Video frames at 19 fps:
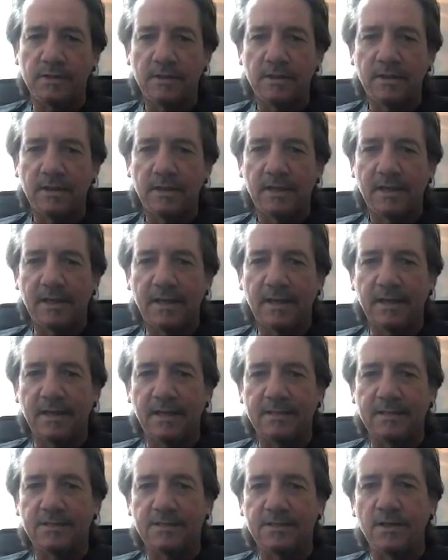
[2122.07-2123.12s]
It's
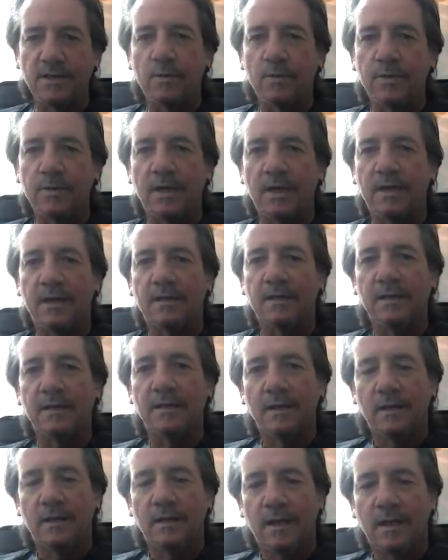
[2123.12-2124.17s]
knowing that
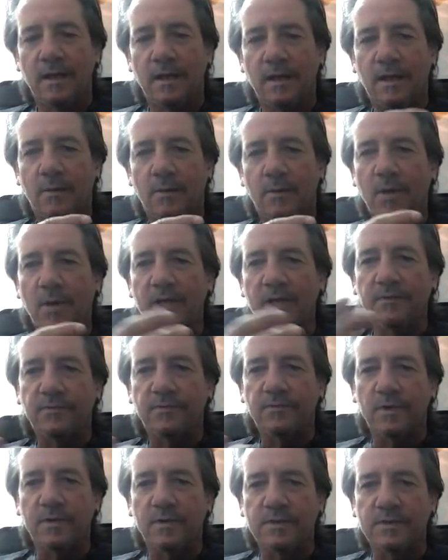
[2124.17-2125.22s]
I played in front of a
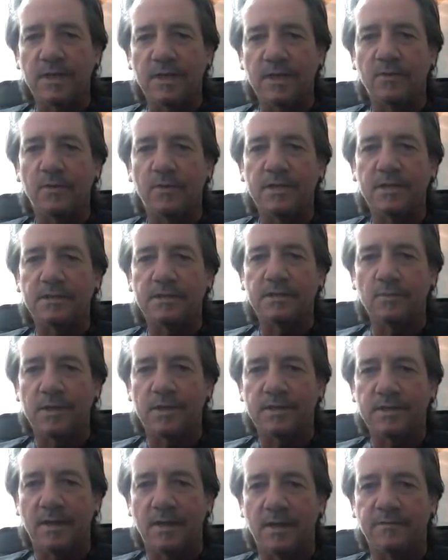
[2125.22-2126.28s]
generation of West
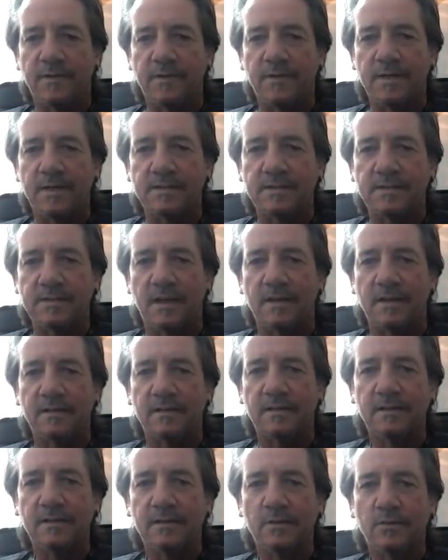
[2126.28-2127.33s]
Ham fans that
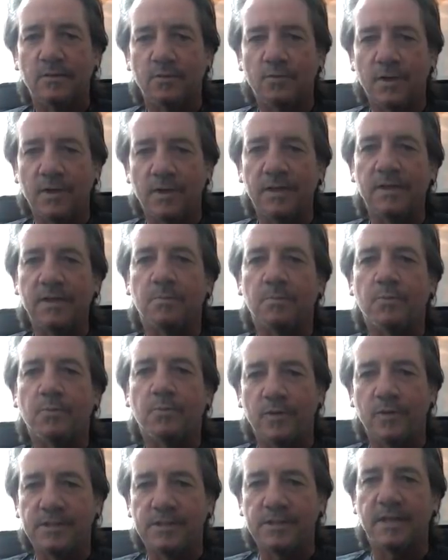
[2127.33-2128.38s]
really
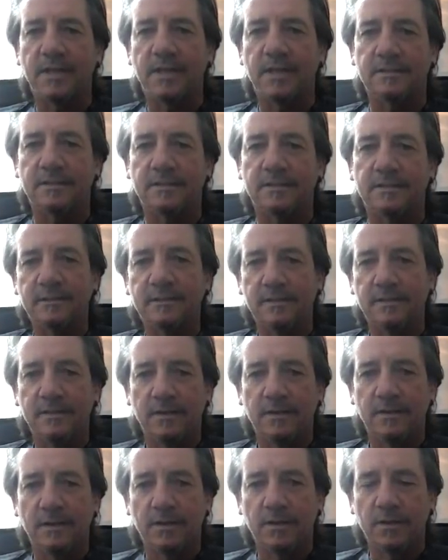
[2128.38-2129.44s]
appreciated
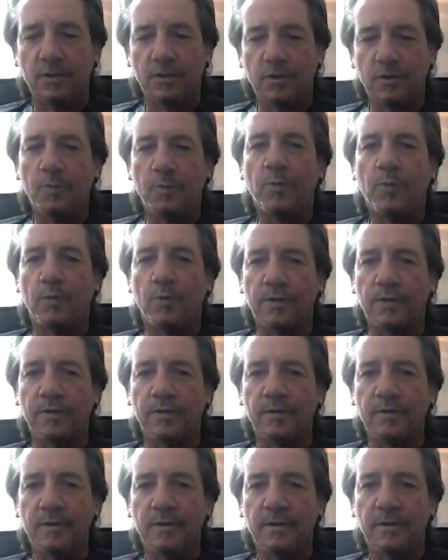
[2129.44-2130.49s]
you putting
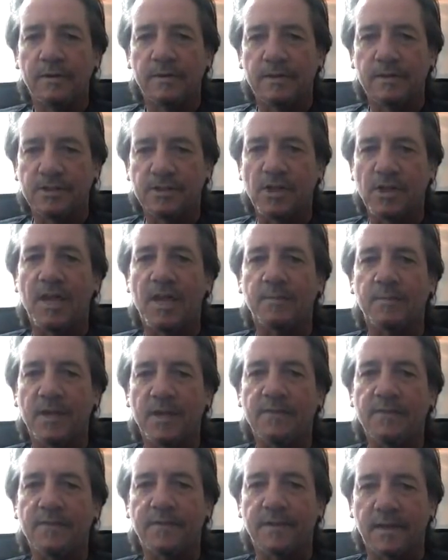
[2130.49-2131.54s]
the time and
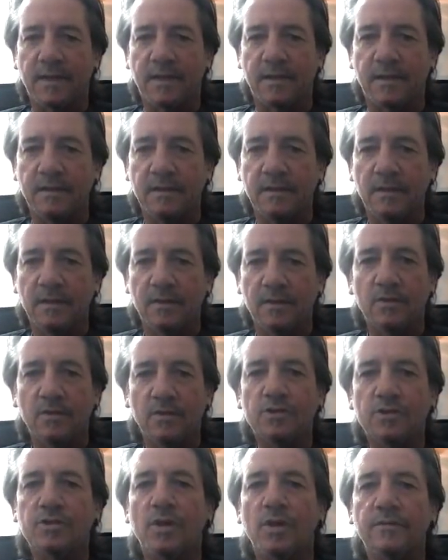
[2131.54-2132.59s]
effort in, not just
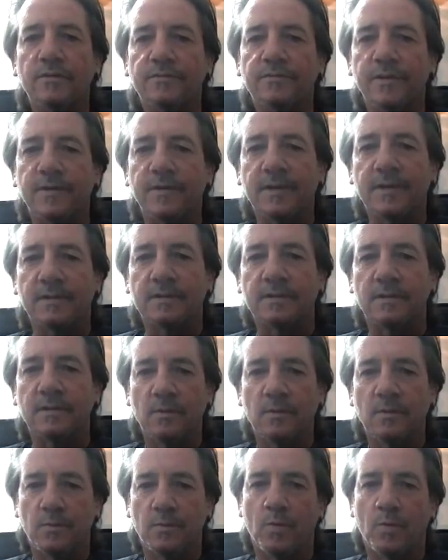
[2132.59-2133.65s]
on the field, but
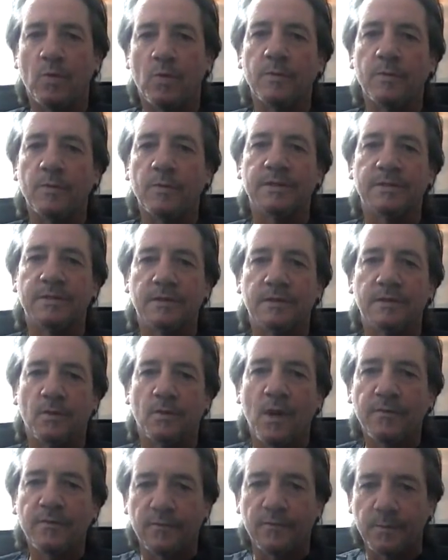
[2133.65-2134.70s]
what we did away
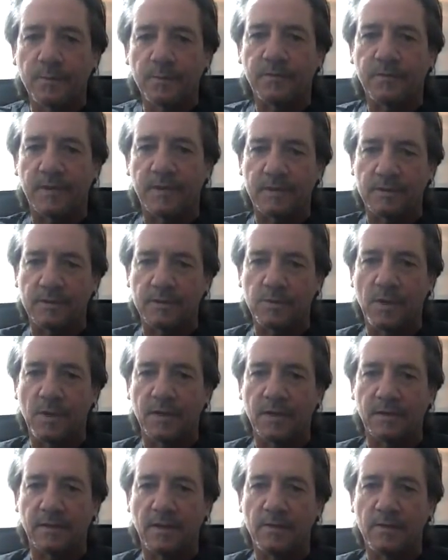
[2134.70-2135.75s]
from the field as well. You
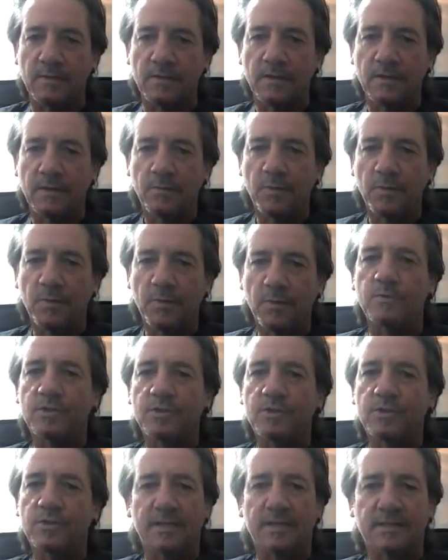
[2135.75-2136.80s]
know, people don't see
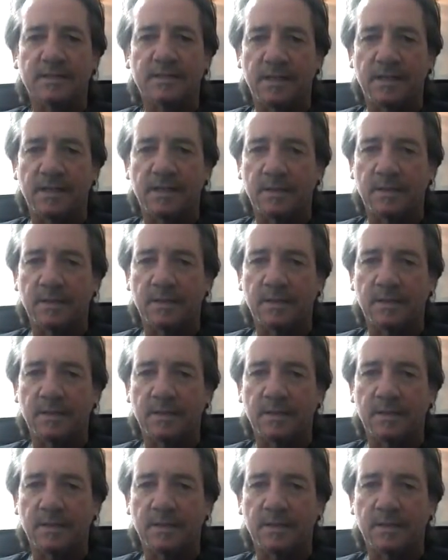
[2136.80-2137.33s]
that side of things.